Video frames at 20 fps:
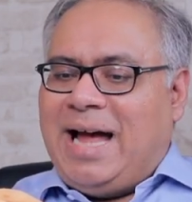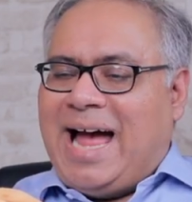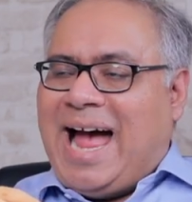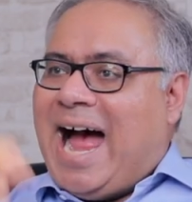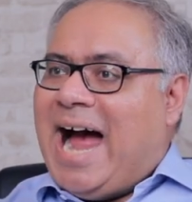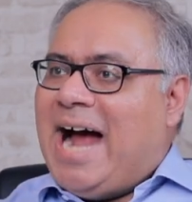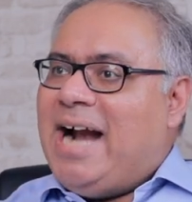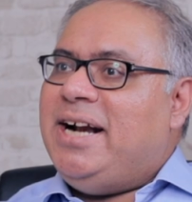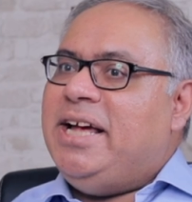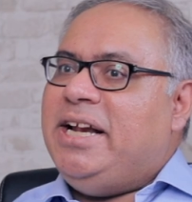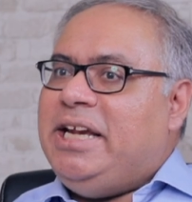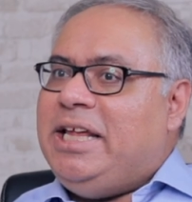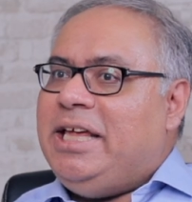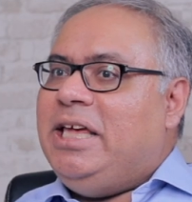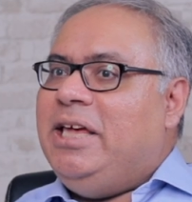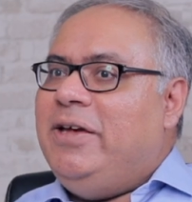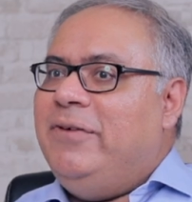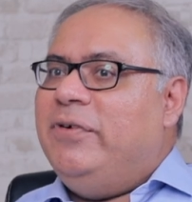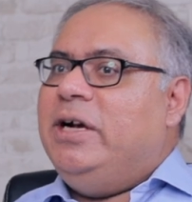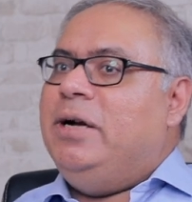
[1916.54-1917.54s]
add an
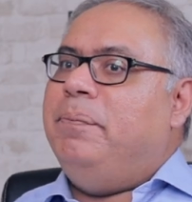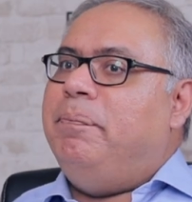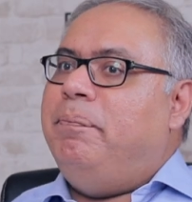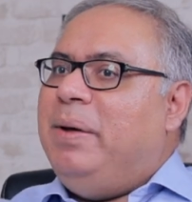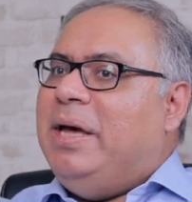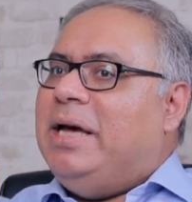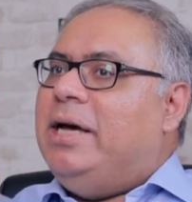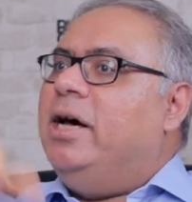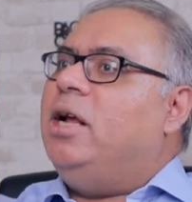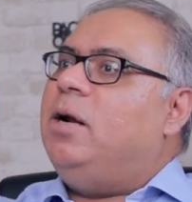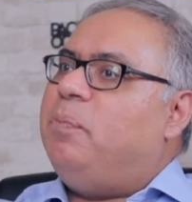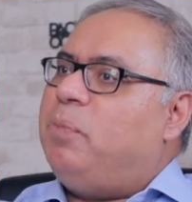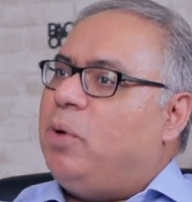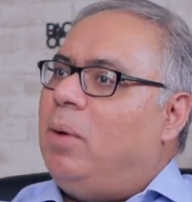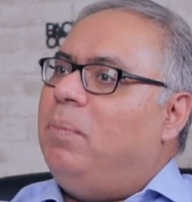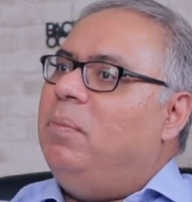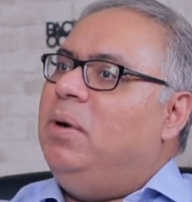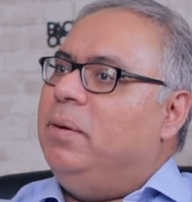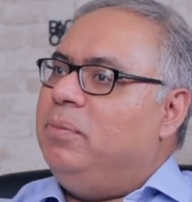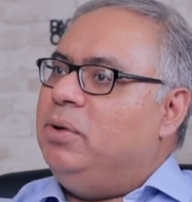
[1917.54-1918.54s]
even bigger
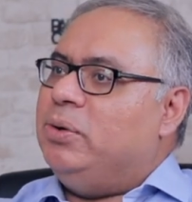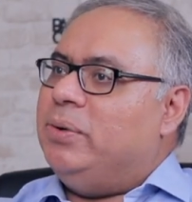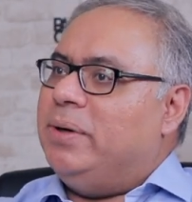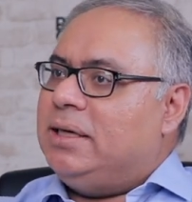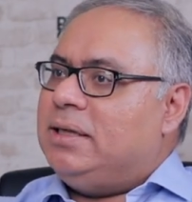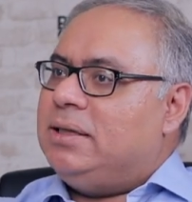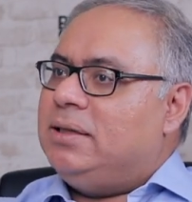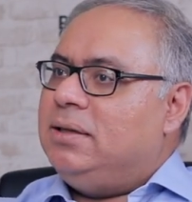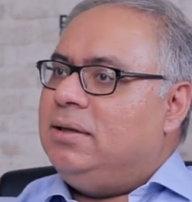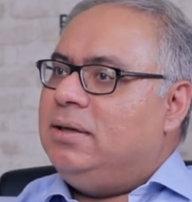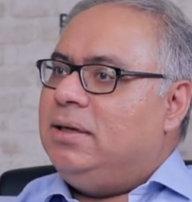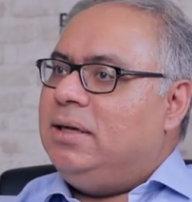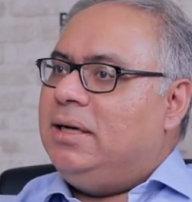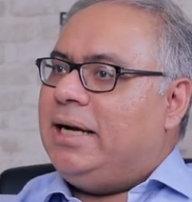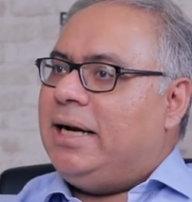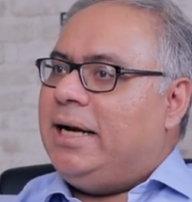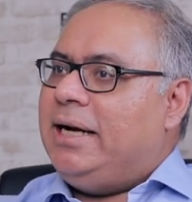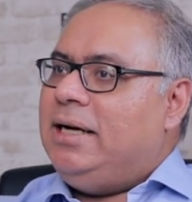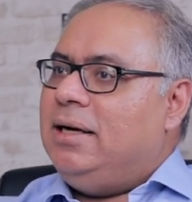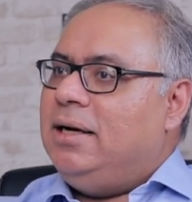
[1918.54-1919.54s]
problem to it,
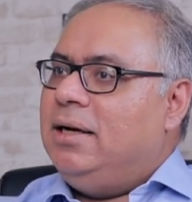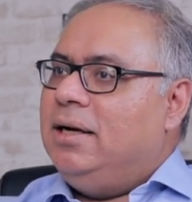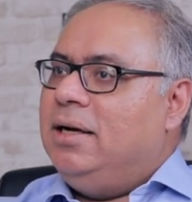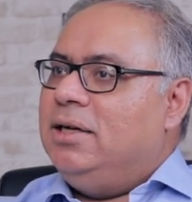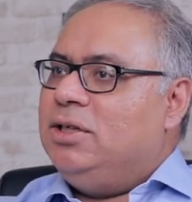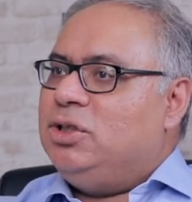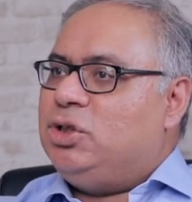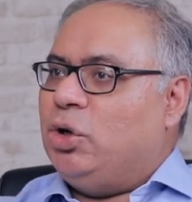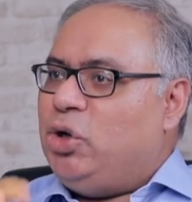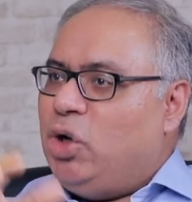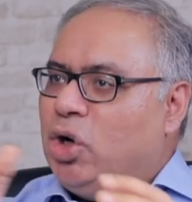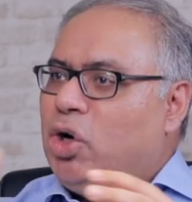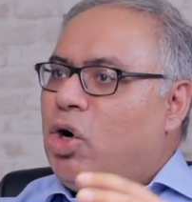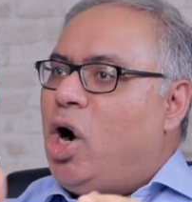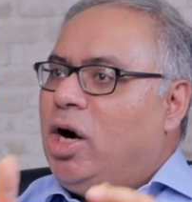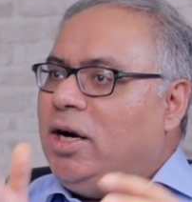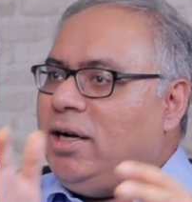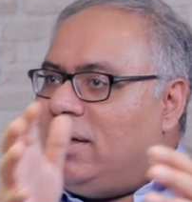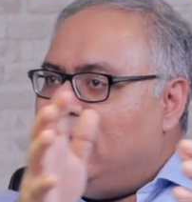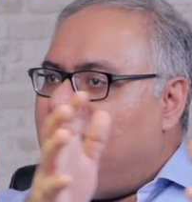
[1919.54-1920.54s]
right? So you're
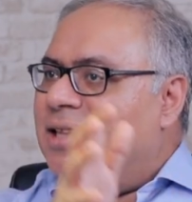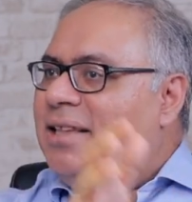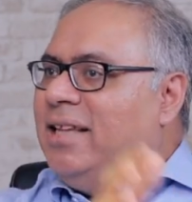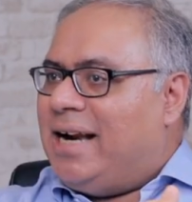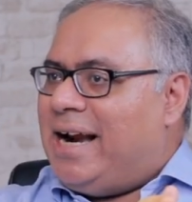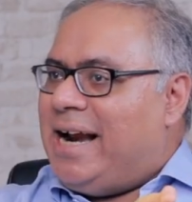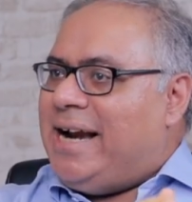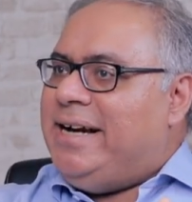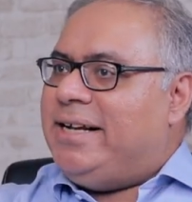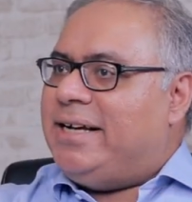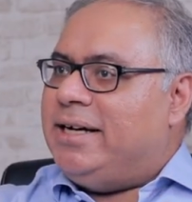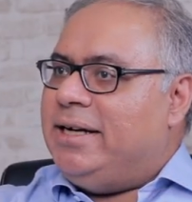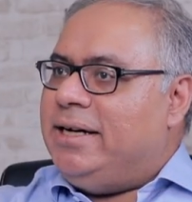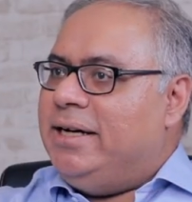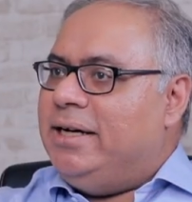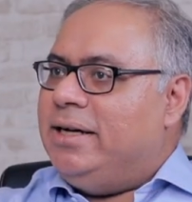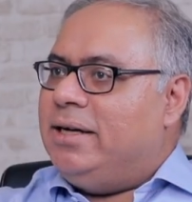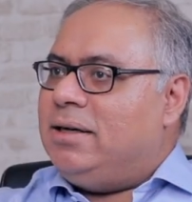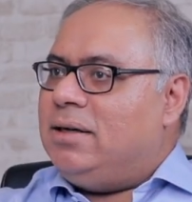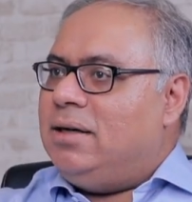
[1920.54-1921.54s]
not in the right
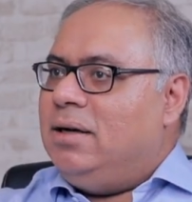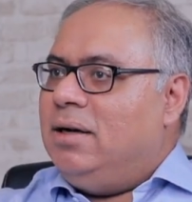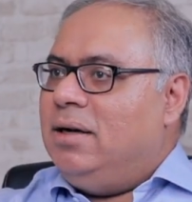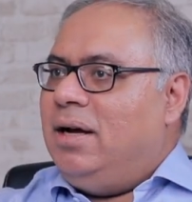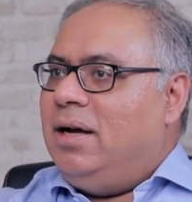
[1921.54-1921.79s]
career